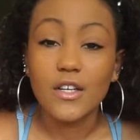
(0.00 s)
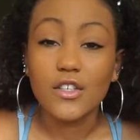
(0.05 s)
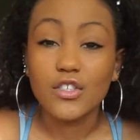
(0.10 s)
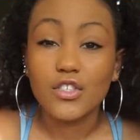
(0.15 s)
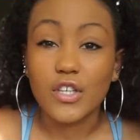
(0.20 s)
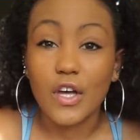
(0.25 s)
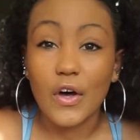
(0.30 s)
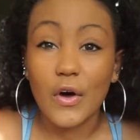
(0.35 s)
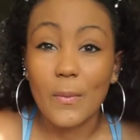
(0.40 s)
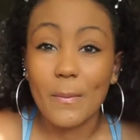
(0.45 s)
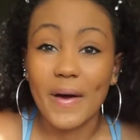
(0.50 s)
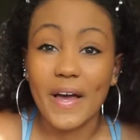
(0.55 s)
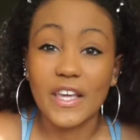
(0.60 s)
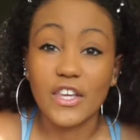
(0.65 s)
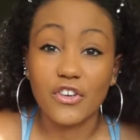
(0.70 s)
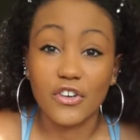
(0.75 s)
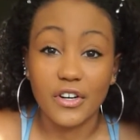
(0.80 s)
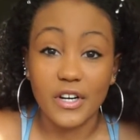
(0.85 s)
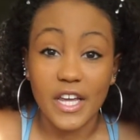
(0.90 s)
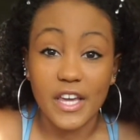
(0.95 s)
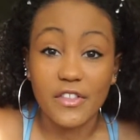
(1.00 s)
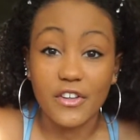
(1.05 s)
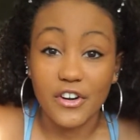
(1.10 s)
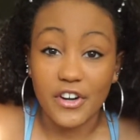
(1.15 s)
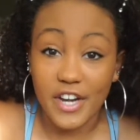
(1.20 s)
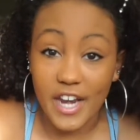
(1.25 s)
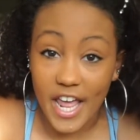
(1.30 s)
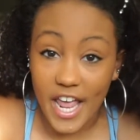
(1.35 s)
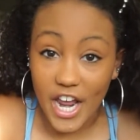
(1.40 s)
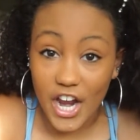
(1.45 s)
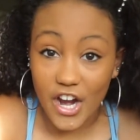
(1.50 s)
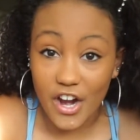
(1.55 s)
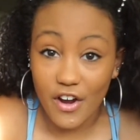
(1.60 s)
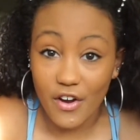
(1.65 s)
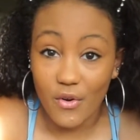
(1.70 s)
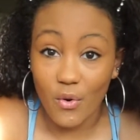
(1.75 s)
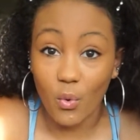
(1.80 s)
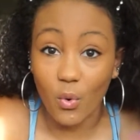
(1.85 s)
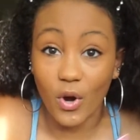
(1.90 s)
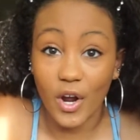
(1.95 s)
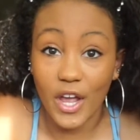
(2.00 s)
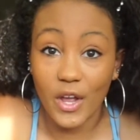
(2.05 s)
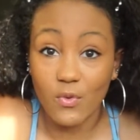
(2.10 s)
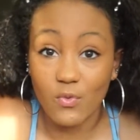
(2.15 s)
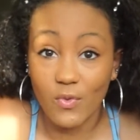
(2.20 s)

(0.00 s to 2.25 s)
So you're either Nair or a